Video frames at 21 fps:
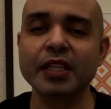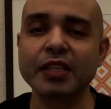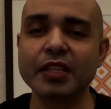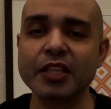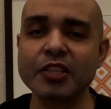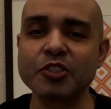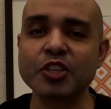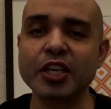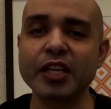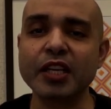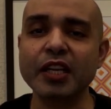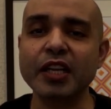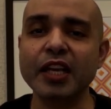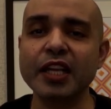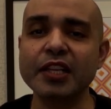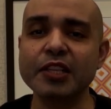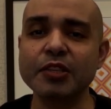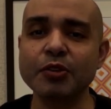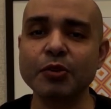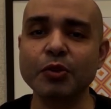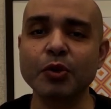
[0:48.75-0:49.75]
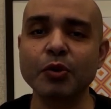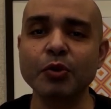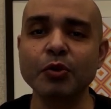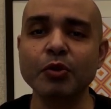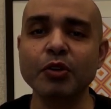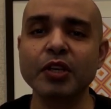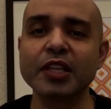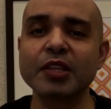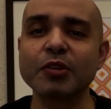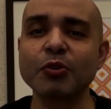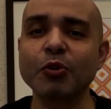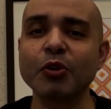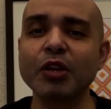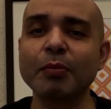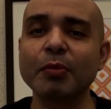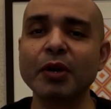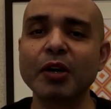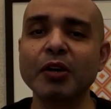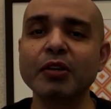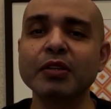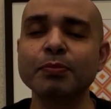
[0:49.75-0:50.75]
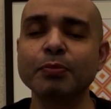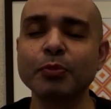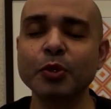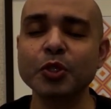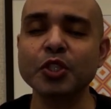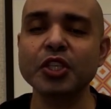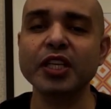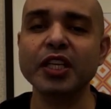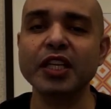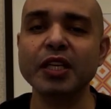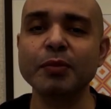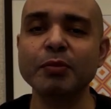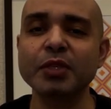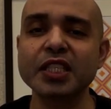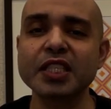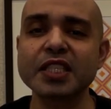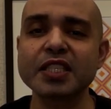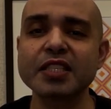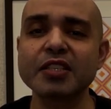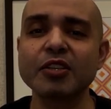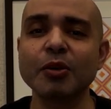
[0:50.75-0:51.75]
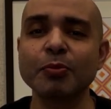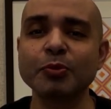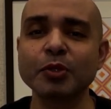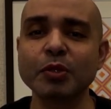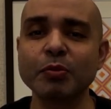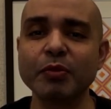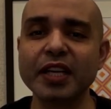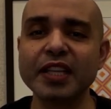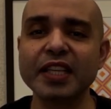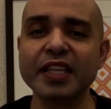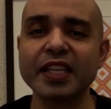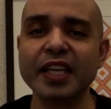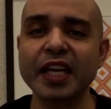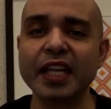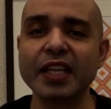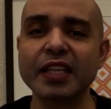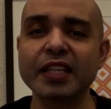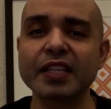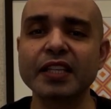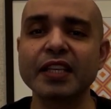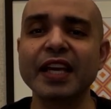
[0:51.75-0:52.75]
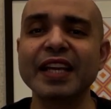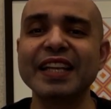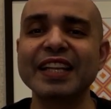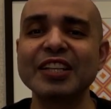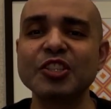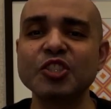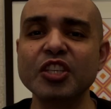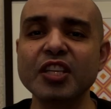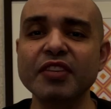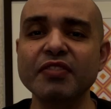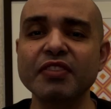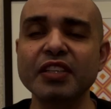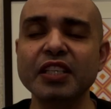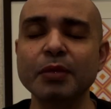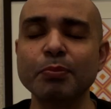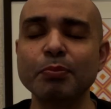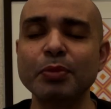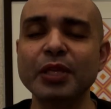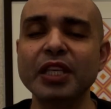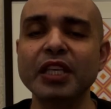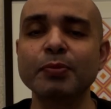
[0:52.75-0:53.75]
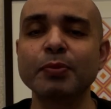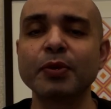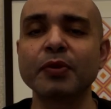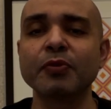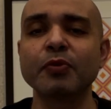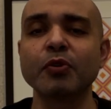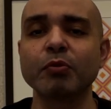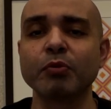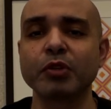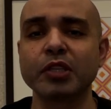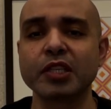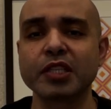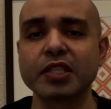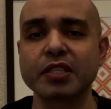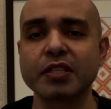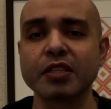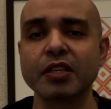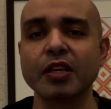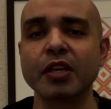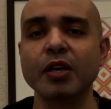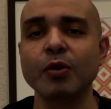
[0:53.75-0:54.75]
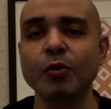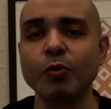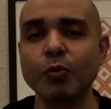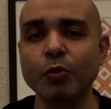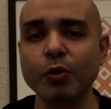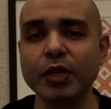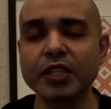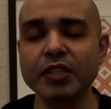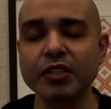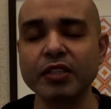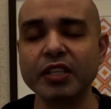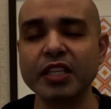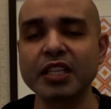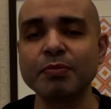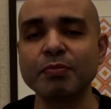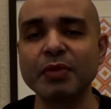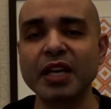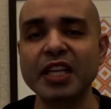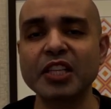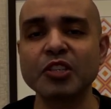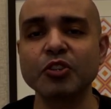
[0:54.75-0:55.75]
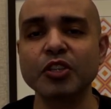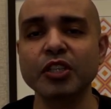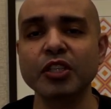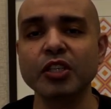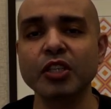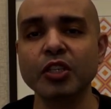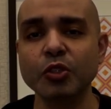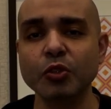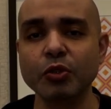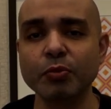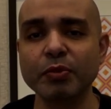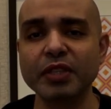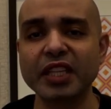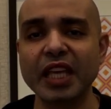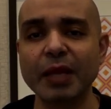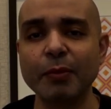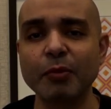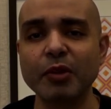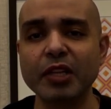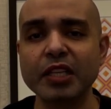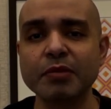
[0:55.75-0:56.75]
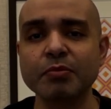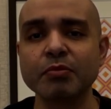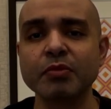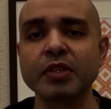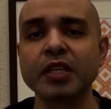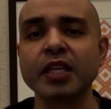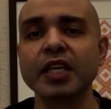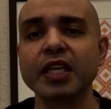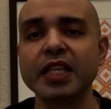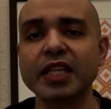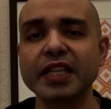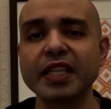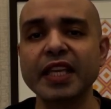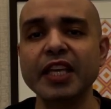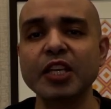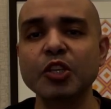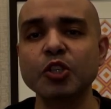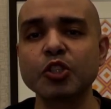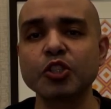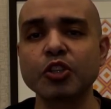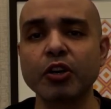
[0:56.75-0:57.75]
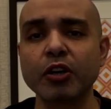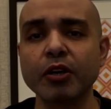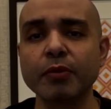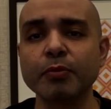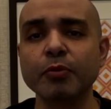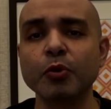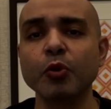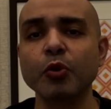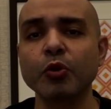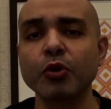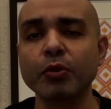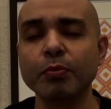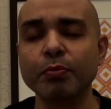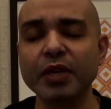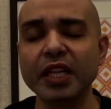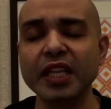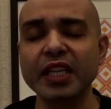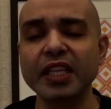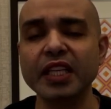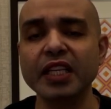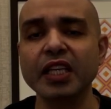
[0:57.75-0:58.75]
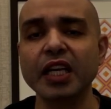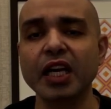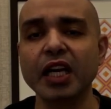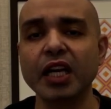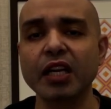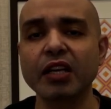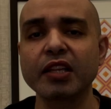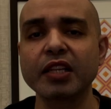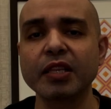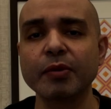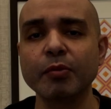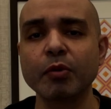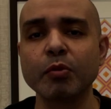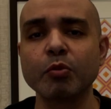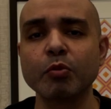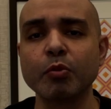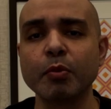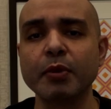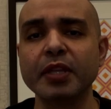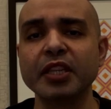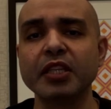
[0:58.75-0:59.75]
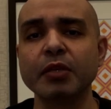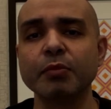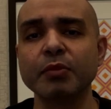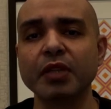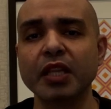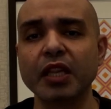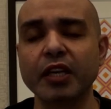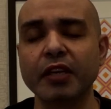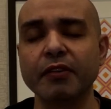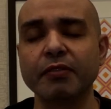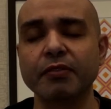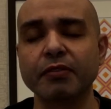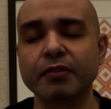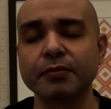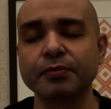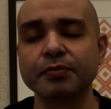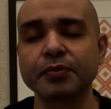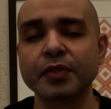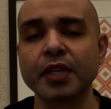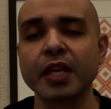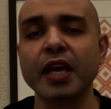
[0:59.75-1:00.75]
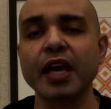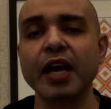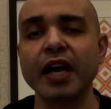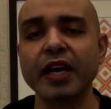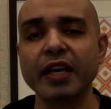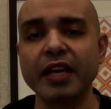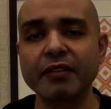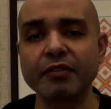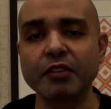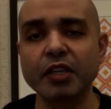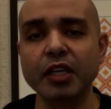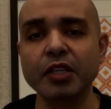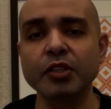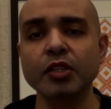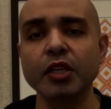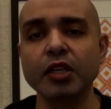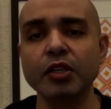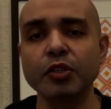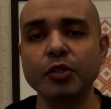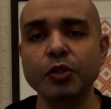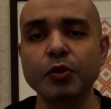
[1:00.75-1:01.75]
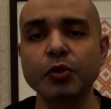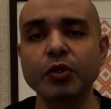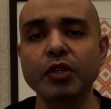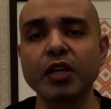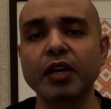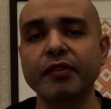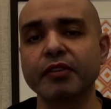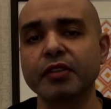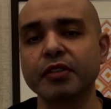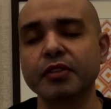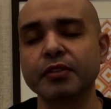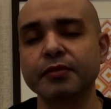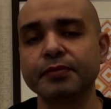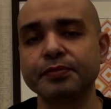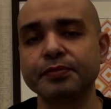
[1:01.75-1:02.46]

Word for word: This channel, as you know, is all about pushing limits, optimizing health, and achieving peak performance, whether it's mastering your metabolism staying sharp, or building unstoppable momentum in life. I have got you covered.